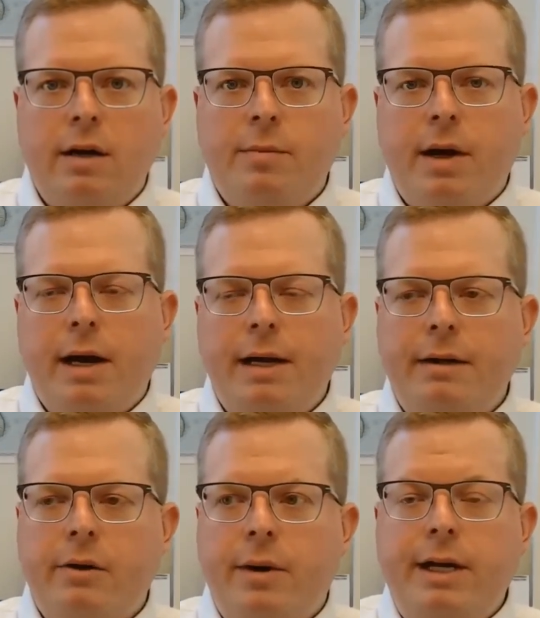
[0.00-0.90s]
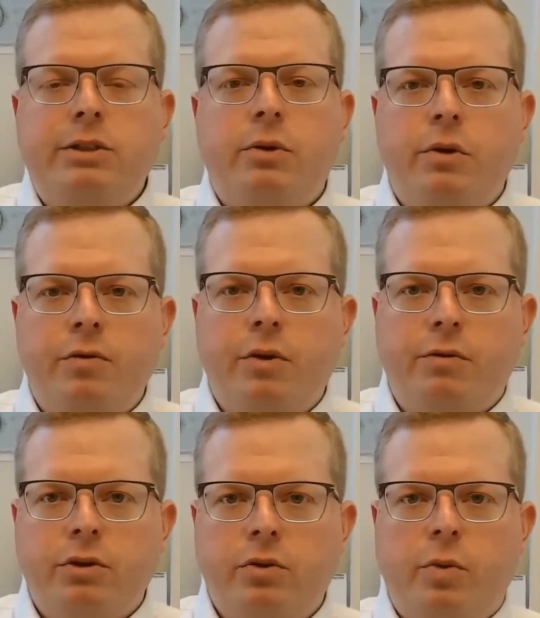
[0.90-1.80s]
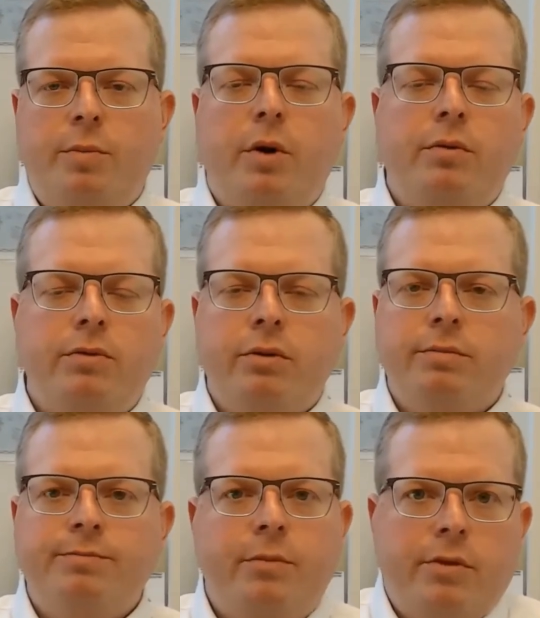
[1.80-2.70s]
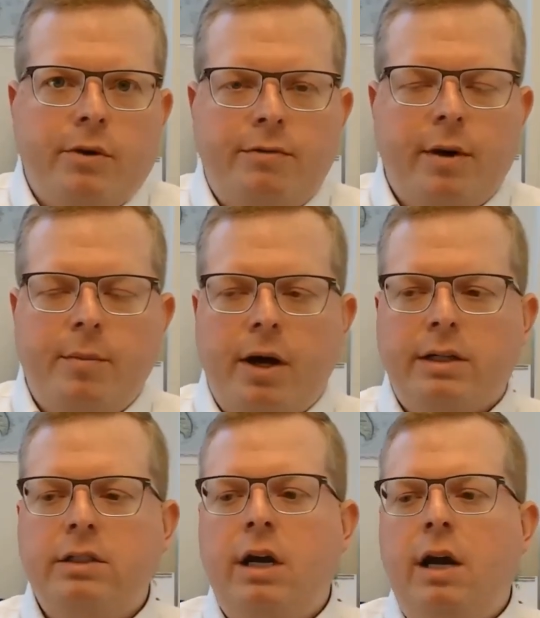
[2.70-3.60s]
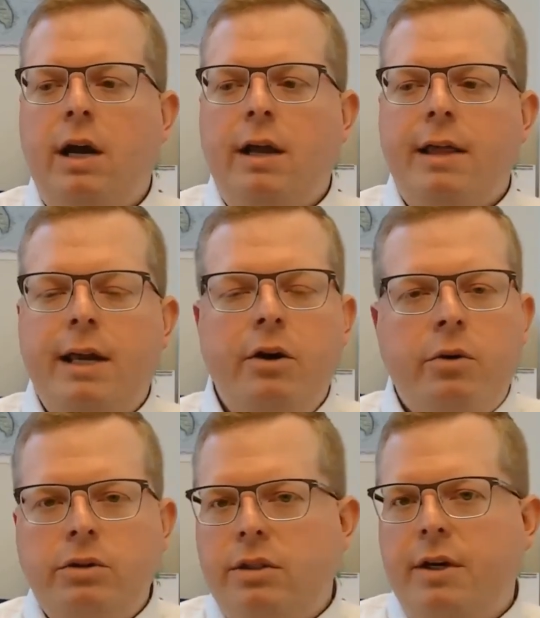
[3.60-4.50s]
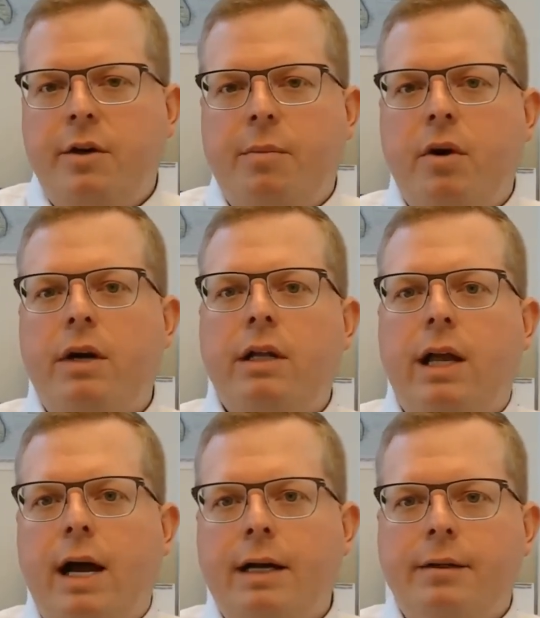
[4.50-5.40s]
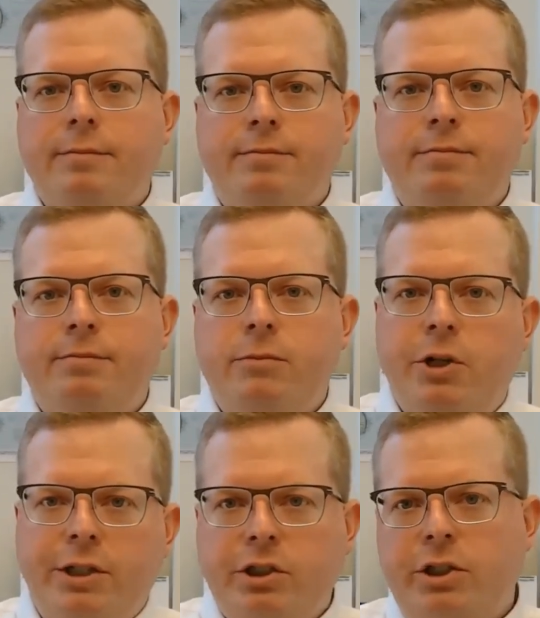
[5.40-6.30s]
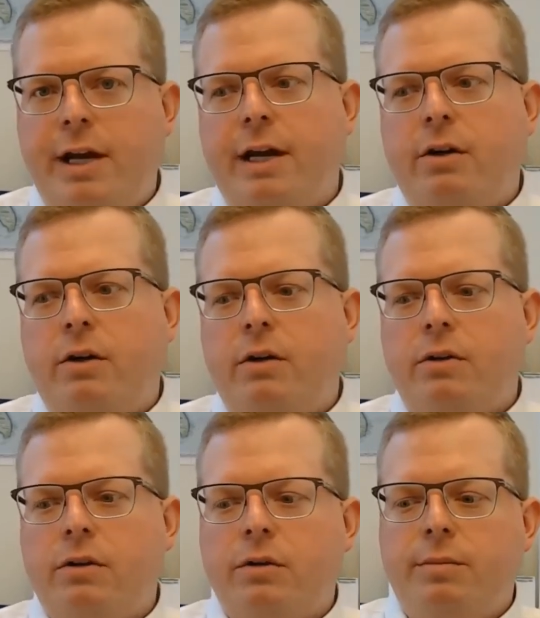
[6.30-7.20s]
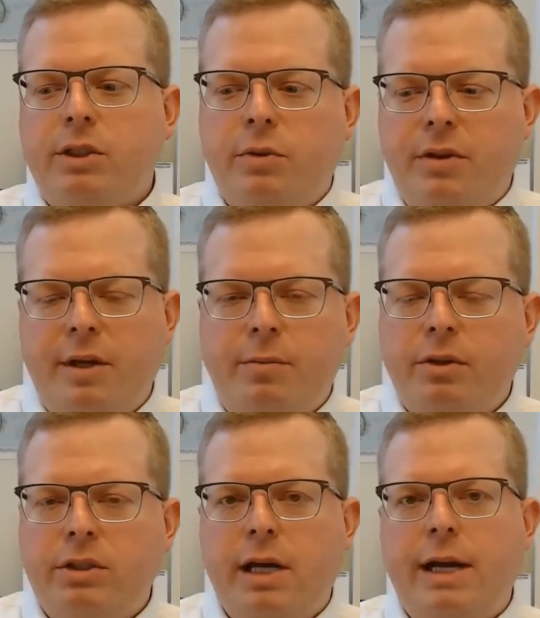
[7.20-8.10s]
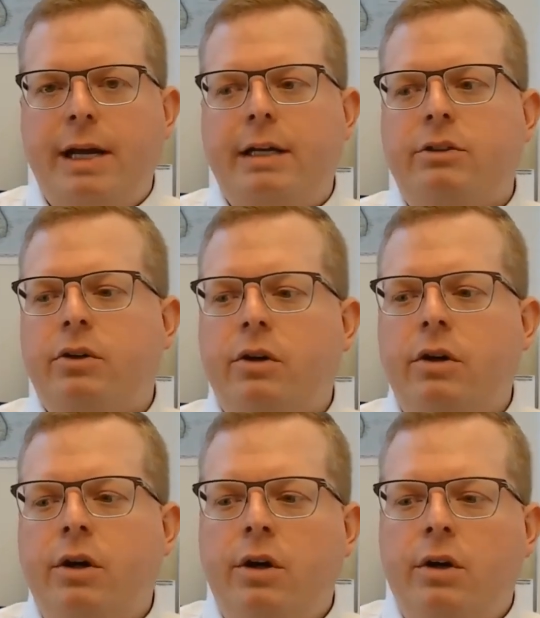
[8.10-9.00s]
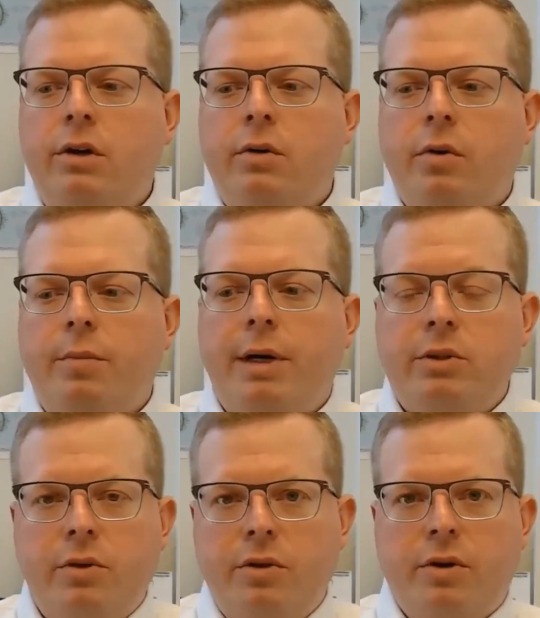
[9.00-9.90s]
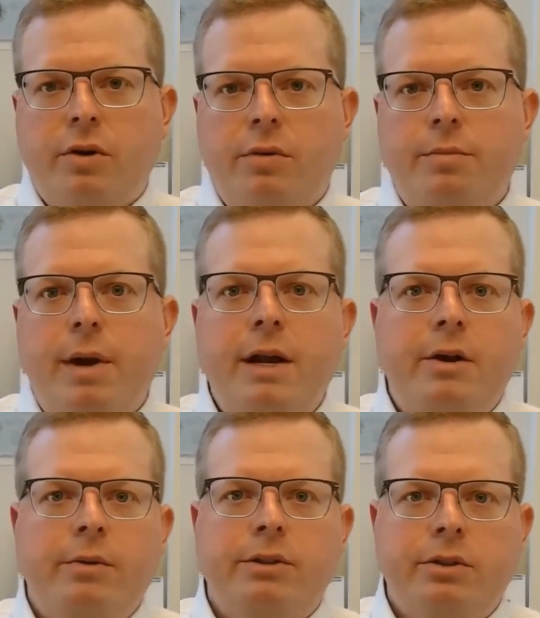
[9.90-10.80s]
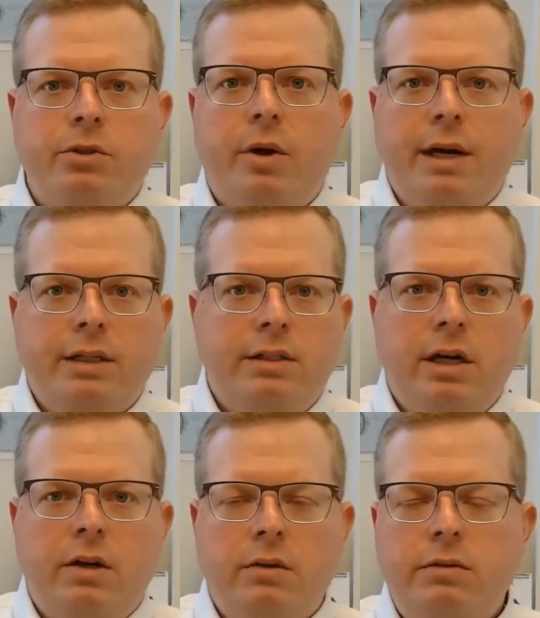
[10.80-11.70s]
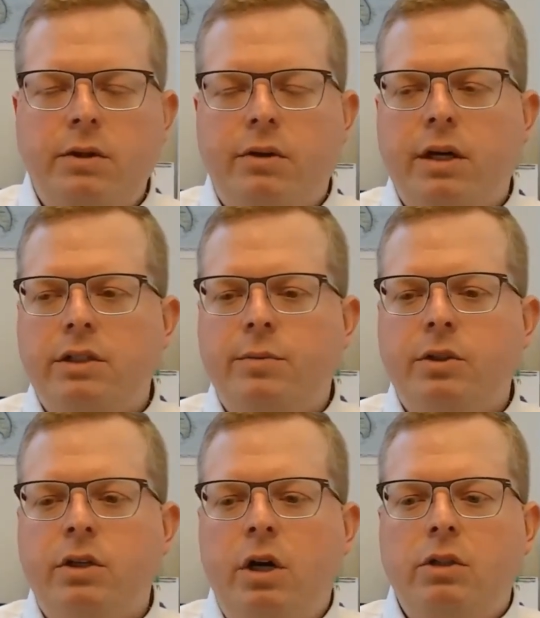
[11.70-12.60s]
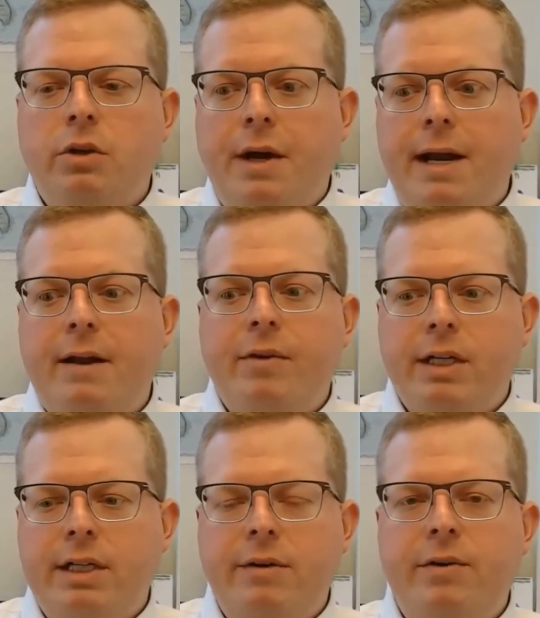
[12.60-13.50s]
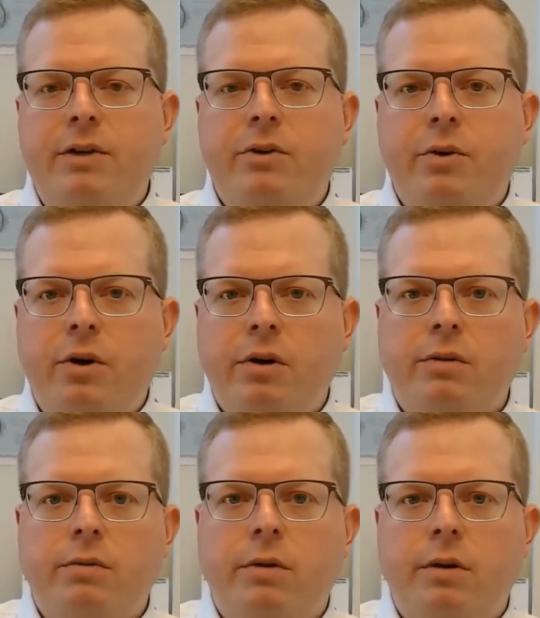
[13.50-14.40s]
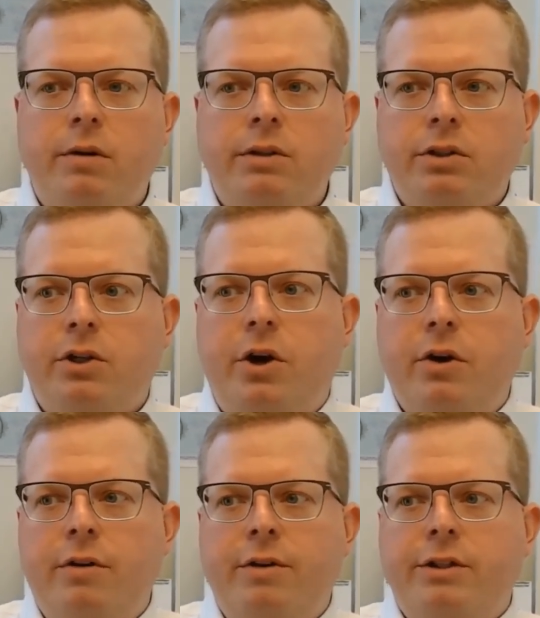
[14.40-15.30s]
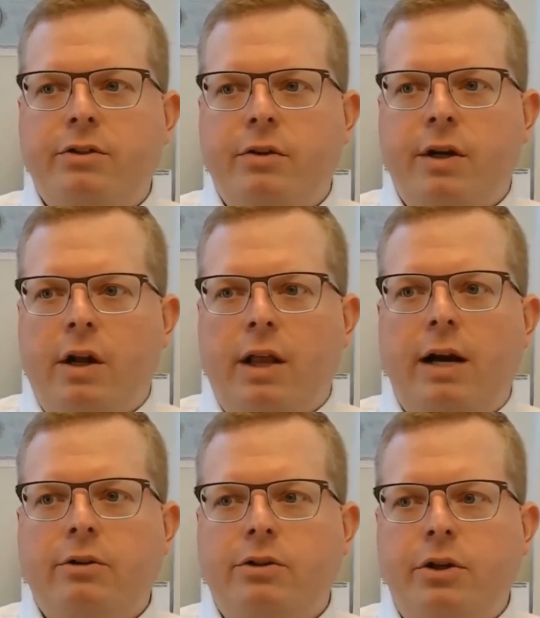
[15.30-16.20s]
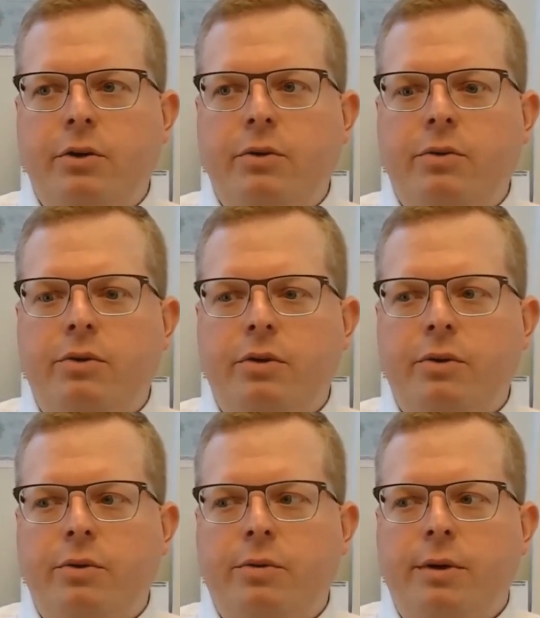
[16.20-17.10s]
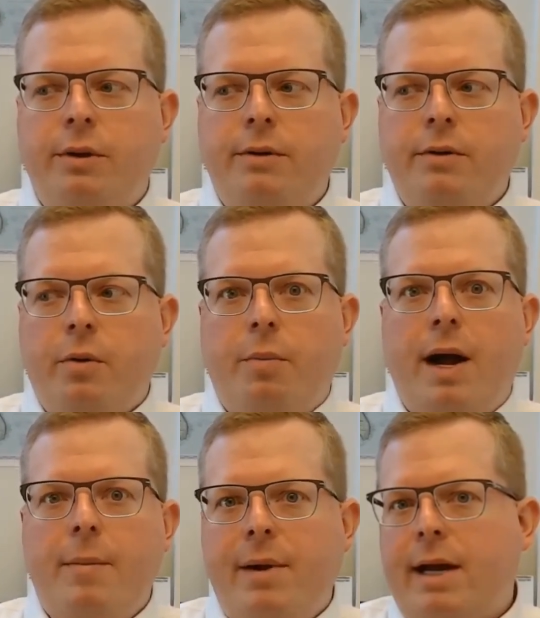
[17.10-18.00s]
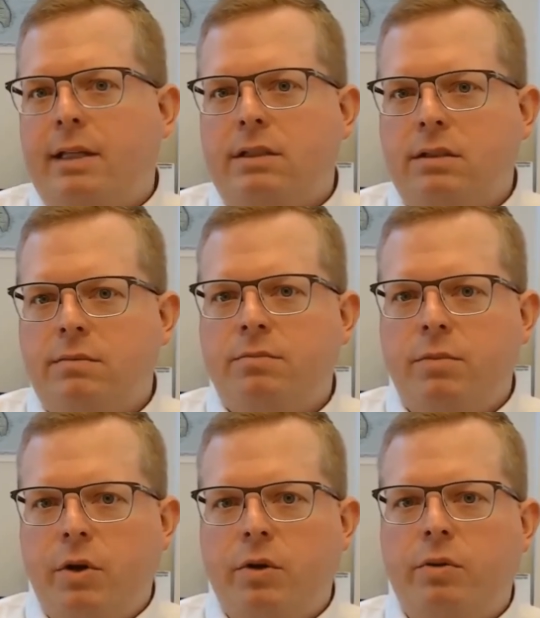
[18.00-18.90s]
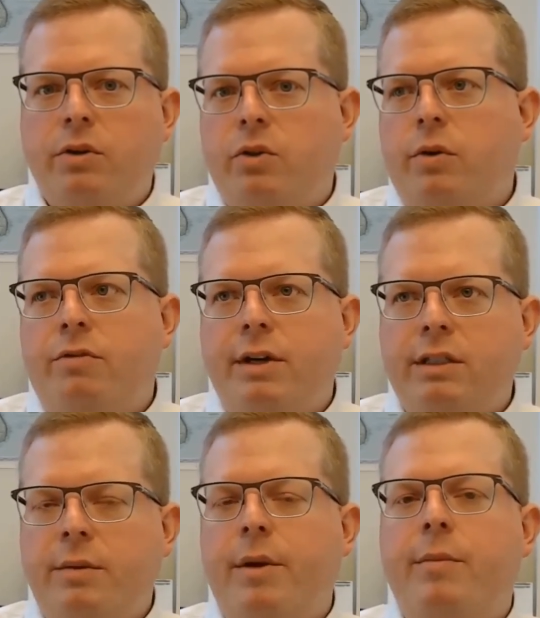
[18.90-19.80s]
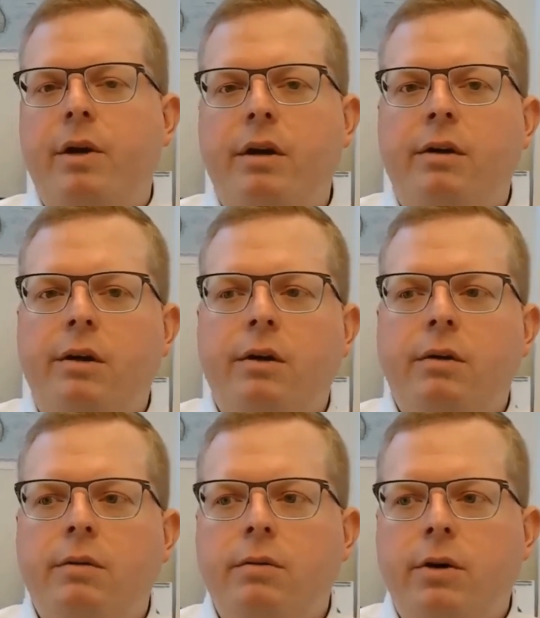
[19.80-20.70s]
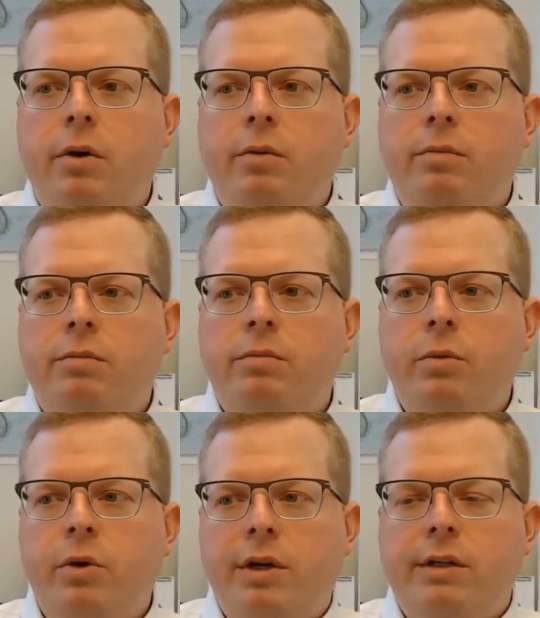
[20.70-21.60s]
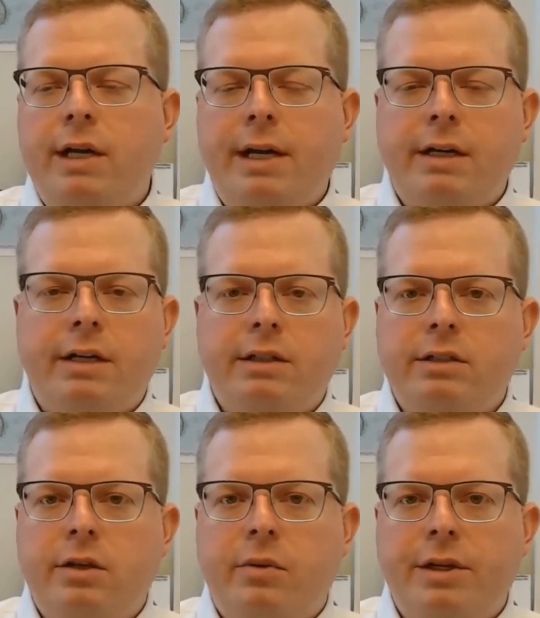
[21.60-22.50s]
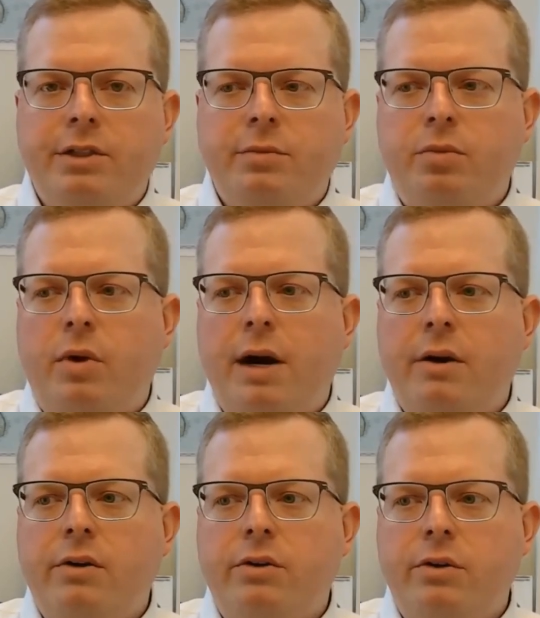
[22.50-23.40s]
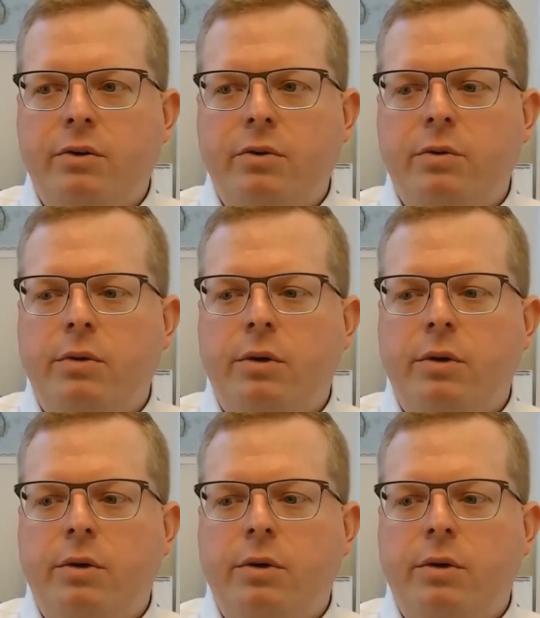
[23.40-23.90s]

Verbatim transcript: and buy you know any sort of universal remote for 35 bucks they can go sit in your parking lot and change a channel or mess with the input settings or or mess with your menu as you're trying to sell to your customers so not having a tv tuner uh, is a security feature that allows you to you know bypass you know the sort of things that maybe you know you didn't take into consideration prior to